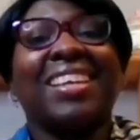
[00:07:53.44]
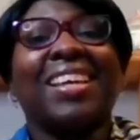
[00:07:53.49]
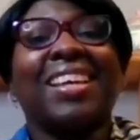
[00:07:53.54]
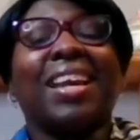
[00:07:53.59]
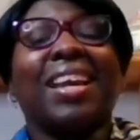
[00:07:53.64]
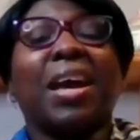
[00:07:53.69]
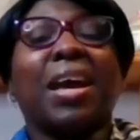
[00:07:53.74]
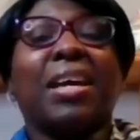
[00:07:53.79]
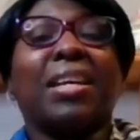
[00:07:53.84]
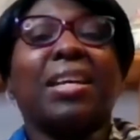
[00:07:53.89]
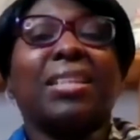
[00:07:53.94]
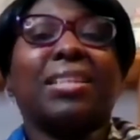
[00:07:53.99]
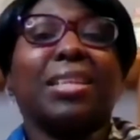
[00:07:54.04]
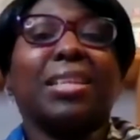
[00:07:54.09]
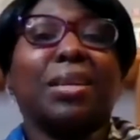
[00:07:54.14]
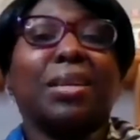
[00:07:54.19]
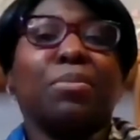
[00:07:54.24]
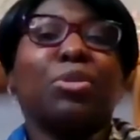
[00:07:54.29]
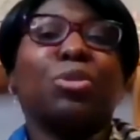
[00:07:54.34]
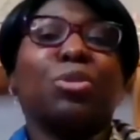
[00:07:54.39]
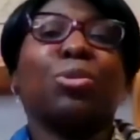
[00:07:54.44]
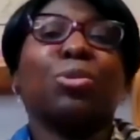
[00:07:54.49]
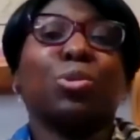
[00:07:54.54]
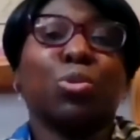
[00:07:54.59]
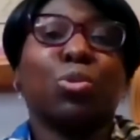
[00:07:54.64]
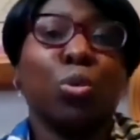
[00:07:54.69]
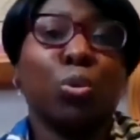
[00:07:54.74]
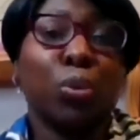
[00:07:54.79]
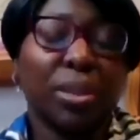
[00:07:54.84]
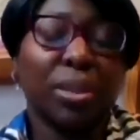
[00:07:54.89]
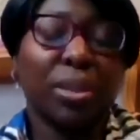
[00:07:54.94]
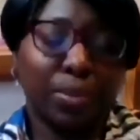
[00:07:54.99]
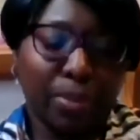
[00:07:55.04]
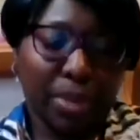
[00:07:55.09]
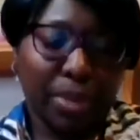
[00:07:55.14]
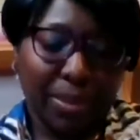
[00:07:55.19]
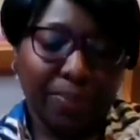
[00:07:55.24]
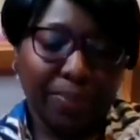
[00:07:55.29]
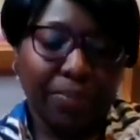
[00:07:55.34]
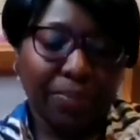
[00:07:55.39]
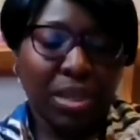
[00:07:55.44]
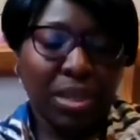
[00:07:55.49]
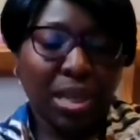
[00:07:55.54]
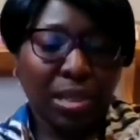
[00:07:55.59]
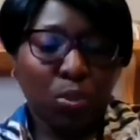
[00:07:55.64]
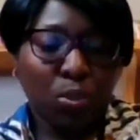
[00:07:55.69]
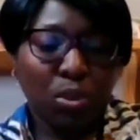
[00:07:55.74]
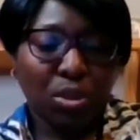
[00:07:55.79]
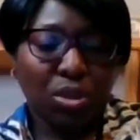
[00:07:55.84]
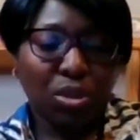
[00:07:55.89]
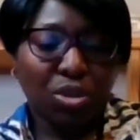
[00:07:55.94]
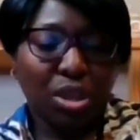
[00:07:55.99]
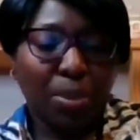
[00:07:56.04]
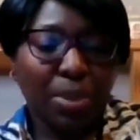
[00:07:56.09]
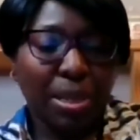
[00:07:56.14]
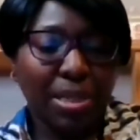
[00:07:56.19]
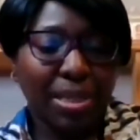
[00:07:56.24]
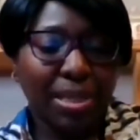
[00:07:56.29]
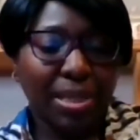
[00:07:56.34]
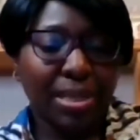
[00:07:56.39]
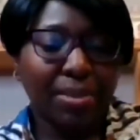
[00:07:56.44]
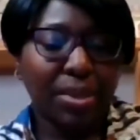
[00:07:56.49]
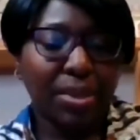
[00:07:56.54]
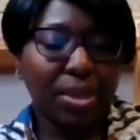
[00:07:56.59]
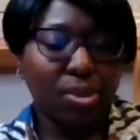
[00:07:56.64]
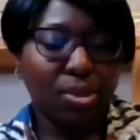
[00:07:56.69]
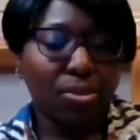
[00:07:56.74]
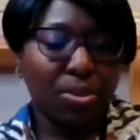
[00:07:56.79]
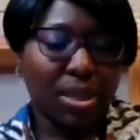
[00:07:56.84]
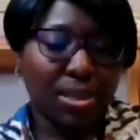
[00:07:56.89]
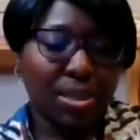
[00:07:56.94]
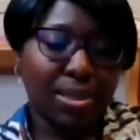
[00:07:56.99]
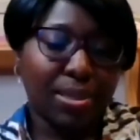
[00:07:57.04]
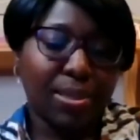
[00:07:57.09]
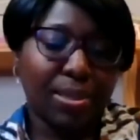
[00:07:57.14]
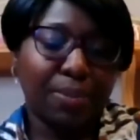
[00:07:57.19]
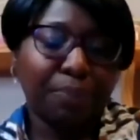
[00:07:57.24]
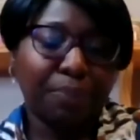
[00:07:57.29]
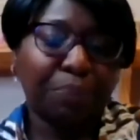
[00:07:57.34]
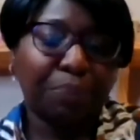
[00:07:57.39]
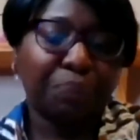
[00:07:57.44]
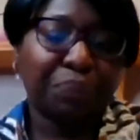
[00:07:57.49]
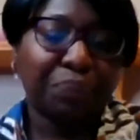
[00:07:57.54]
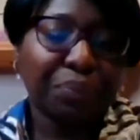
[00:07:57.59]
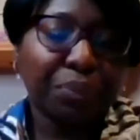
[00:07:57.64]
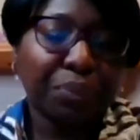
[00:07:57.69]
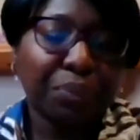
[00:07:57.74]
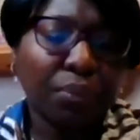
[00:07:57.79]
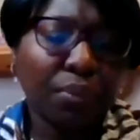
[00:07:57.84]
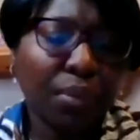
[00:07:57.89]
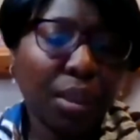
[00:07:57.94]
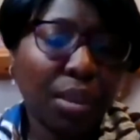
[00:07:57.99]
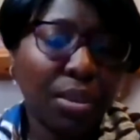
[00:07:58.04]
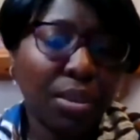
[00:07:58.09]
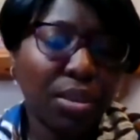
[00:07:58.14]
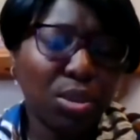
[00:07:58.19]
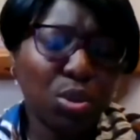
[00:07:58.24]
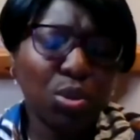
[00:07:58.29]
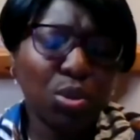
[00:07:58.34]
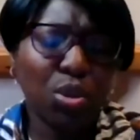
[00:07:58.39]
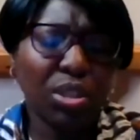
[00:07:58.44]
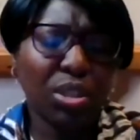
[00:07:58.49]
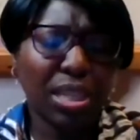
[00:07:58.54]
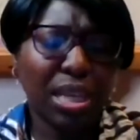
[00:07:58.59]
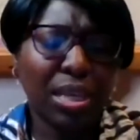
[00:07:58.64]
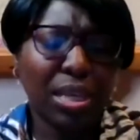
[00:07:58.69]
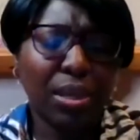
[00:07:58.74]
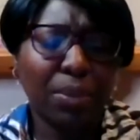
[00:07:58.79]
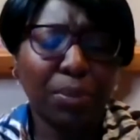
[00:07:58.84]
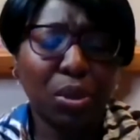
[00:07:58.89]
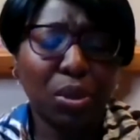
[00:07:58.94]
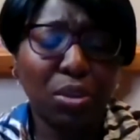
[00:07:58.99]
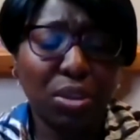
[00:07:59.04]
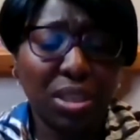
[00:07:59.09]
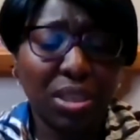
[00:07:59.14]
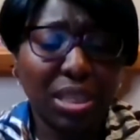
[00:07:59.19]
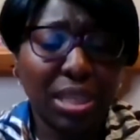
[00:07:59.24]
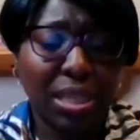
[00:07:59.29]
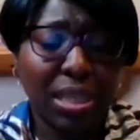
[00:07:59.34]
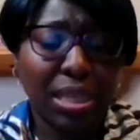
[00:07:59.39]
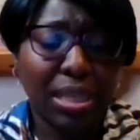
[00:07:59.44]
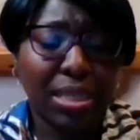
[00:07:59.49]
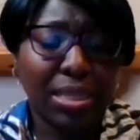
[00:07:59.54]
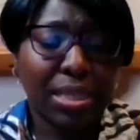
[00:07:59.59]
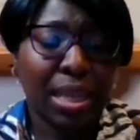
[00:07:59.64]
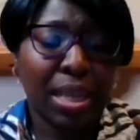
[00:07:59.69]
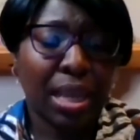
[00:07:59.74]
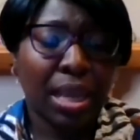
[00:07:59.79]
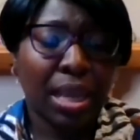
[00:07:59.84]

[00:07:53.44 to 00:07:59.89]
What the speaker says: and just go with me. That's what Shama Similo means. The 2 songs that I'm going to sing is